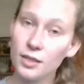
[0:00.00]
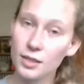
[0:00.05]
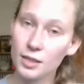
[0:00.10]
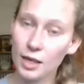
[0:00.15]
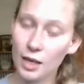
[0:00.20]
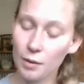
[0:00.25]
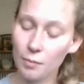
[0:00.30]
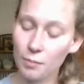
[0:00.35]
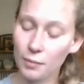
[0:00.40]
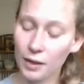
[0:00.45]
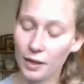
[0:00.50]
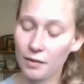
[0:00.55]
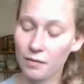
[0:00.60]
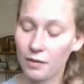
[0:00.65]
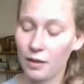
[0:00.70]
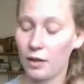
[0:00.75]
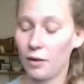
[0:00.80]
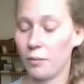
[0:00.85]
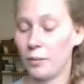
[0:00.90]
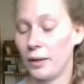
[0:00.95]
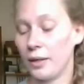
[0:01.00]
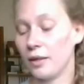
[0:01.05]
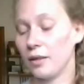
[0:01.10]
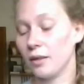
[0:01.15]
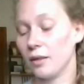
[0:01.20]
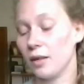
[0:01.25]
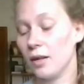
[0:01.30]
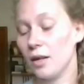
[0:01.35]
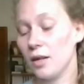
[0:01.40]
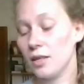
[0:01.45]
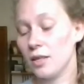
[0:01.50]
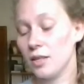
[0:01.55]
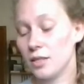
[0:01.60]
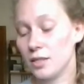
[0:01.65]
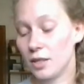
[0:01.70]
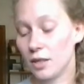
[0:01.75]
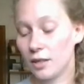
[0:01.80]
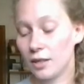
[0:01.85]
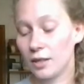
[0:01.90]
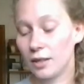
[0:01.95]
Snape, like Flitwick,
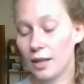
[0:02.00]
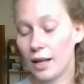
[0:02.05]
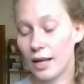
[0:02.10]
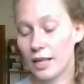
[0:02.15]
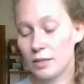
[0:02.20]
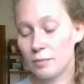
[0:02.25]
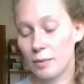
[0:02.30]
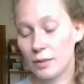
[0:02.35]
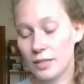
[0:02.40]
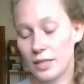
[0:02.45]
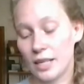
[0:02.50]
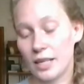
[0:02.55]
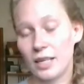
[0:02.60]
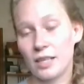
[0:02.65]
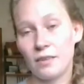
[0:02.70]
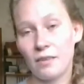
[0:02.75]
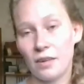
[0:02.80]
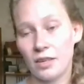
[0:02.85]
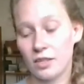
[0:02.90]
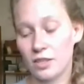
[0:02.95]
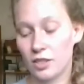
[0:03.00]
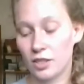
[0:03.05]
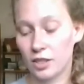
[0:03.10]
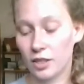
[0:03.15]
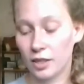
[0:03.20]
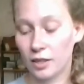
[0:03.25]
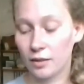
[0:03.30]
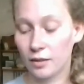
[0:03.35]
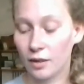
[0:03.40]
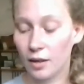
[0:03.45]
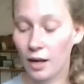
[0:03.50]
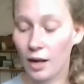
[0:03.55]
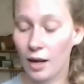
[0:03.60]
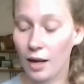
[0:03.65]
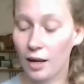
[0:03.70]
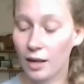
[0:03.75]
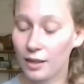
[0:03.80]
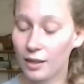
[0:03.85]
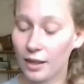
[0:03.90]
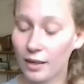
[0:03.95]
started the class by taking the register,
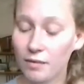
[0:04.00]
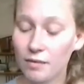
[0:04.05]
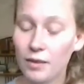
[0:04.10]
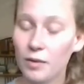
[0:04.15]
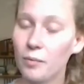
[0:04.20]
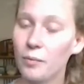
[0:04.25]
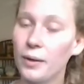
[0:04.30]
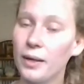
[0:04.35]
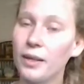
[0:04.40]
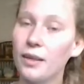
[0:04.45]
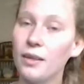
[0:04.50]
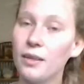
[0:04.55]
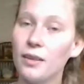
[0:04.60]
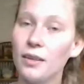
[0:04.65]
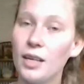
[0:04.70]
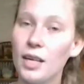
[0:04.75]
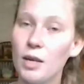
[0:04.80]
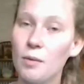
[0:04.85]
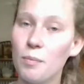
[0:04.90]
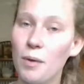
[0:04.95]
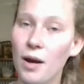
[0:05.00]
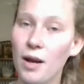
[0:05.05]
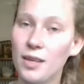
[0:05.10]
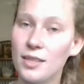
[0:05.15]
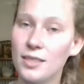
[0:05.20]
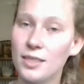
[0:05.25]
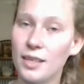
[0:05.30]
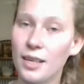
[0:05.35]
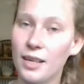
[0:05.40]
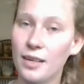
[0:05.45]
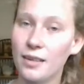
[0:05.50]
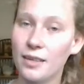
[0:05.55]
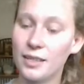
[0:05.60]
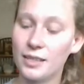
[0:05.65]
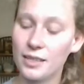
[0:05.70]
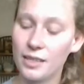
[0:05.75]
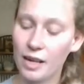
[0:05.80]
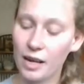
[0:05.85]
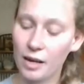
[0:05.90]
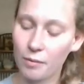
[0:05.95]
and like Flitwick, he paused at
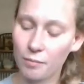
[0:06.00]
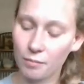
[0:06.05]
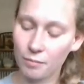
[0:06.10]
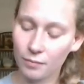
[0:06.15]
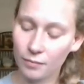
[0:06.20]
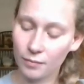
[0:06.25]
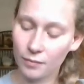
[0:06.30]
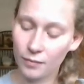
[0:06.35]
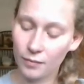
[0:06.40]
Harry's name.